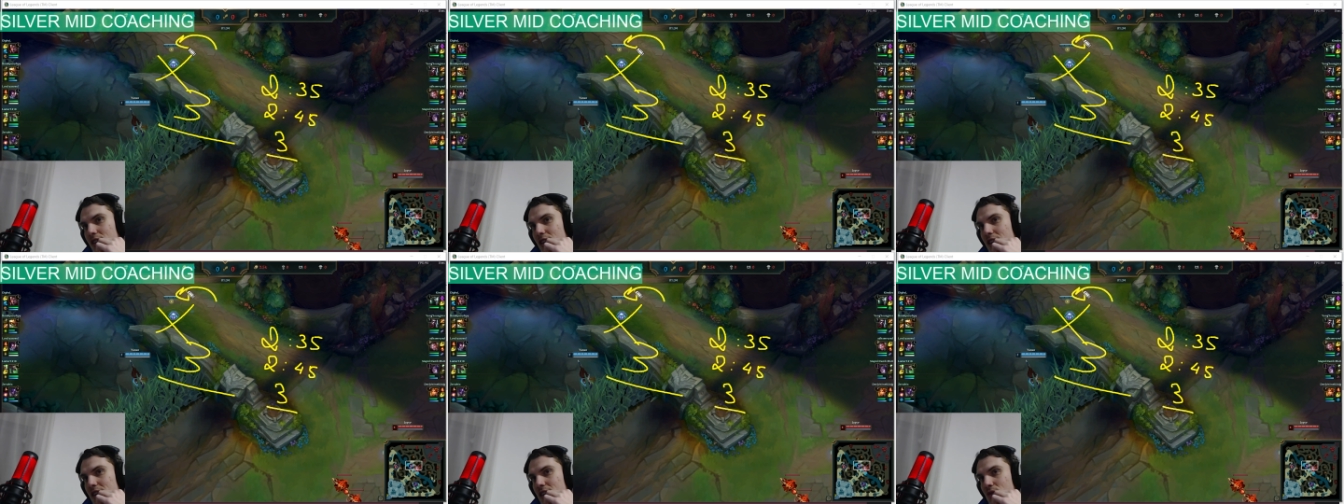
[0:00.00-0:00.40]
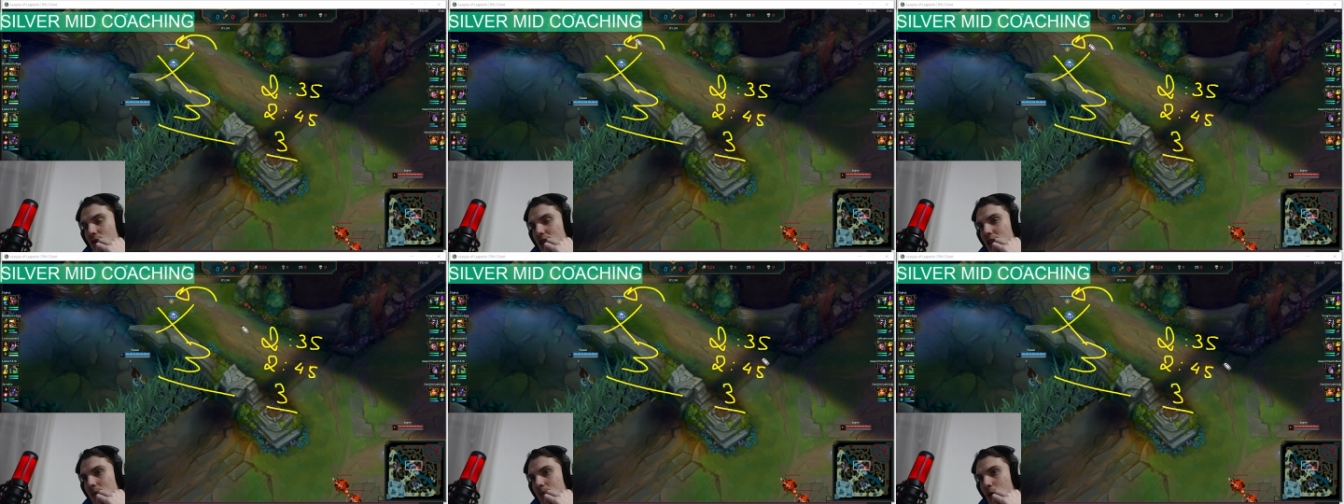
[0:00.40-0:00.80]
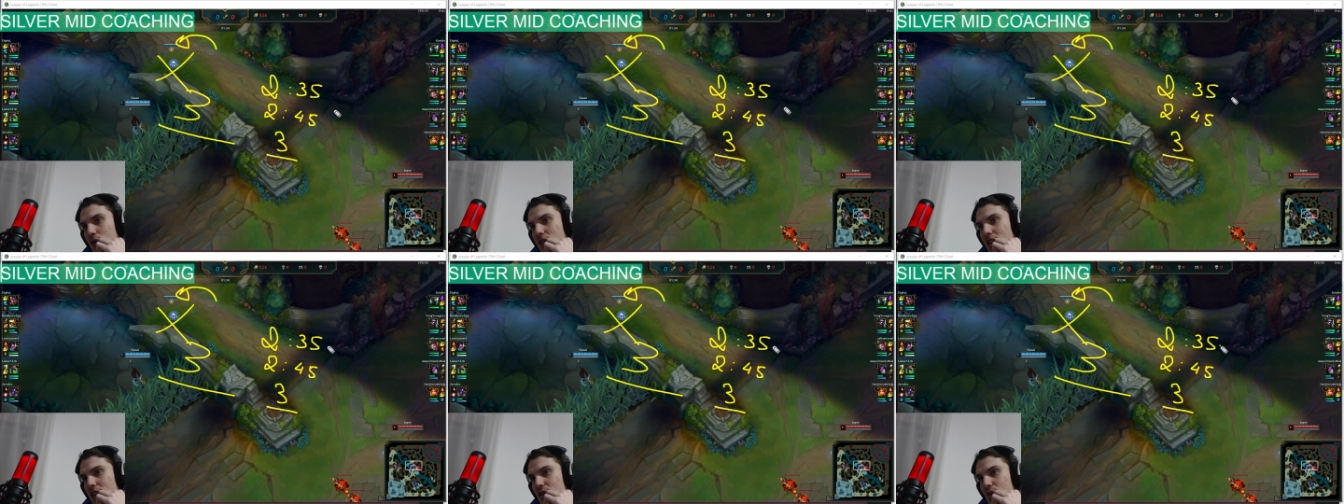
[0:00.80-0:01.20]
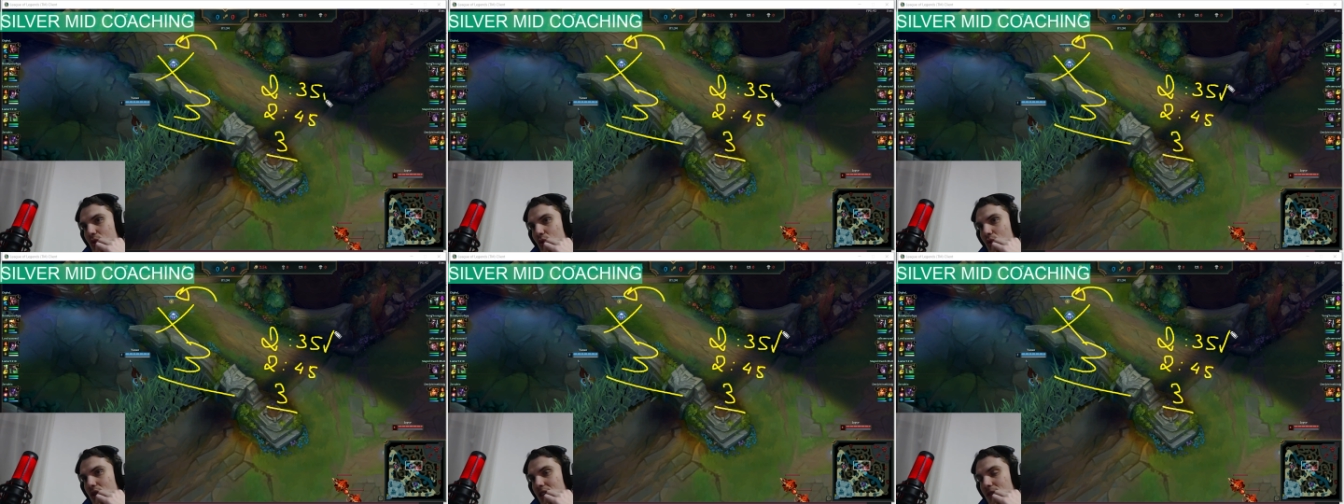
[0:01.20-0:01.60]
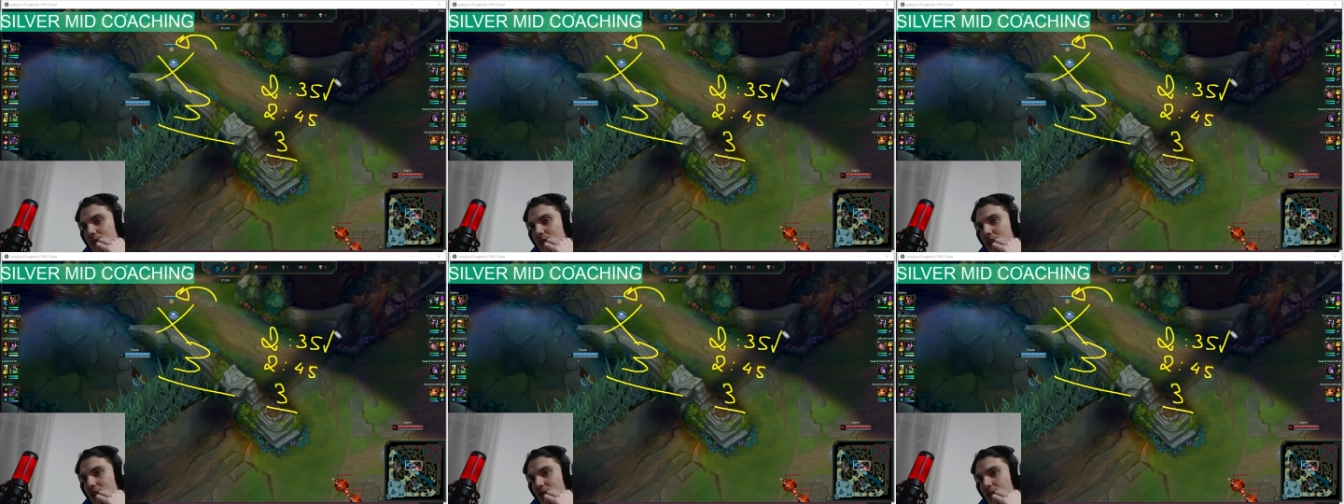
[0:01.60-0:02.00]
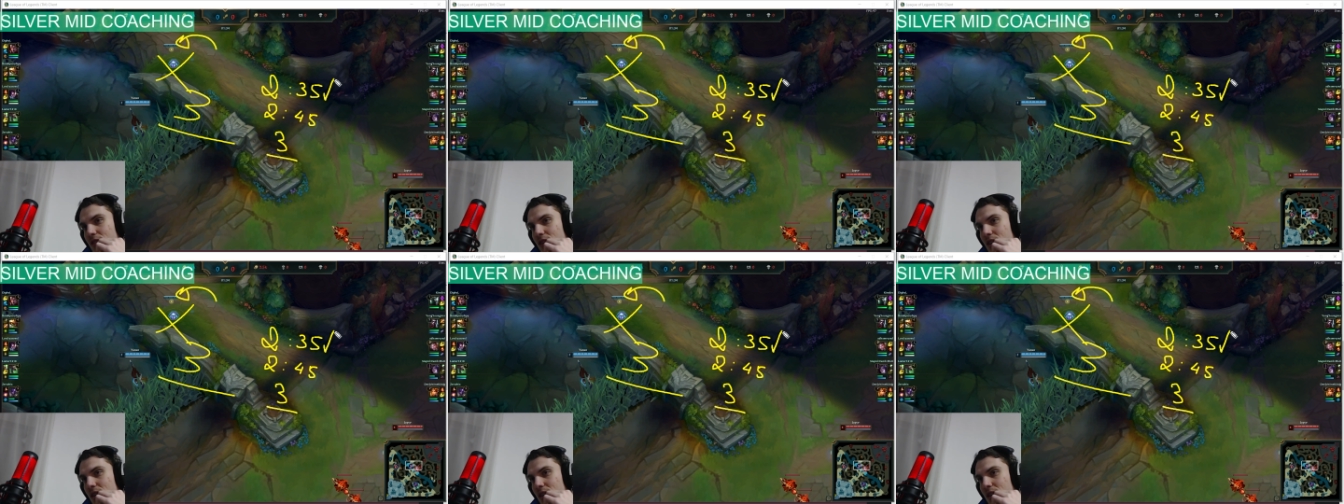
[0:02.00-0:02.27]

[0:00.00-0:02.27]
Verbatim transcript: and this ward it protects you 235,